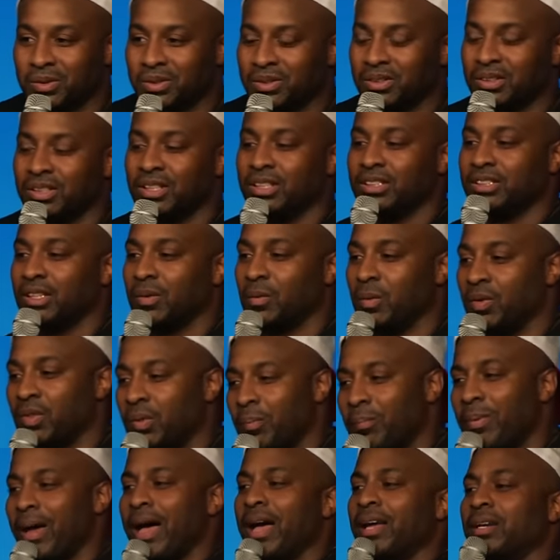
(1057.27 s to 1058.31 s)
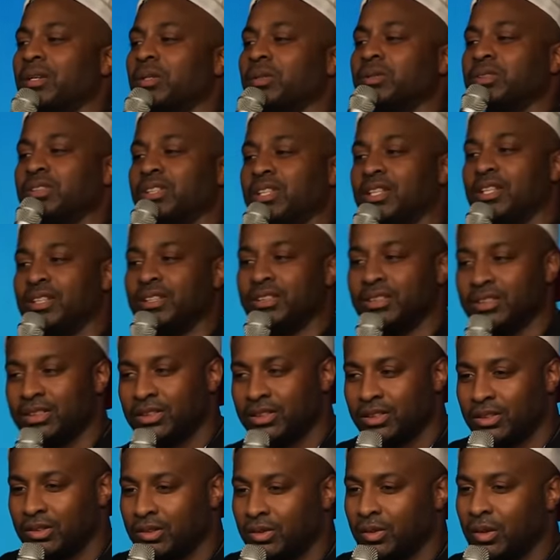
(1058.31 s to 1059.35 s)
And he's like, well, the bad news is
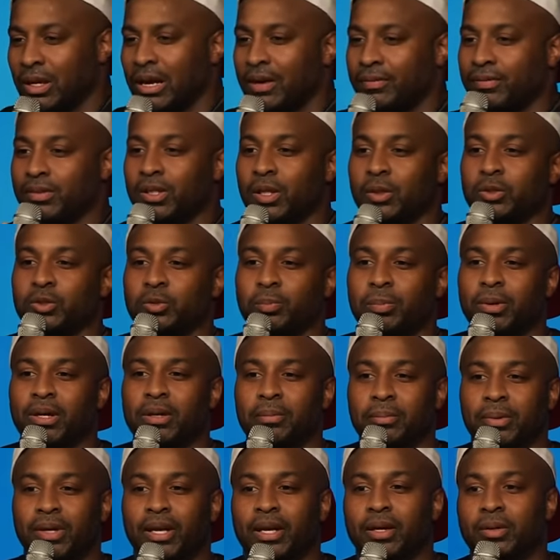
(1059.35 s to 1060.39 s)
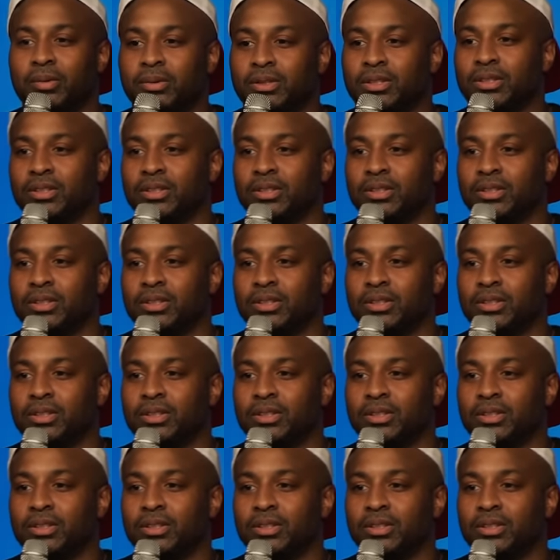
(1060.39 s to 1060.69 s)
you have low sperm count.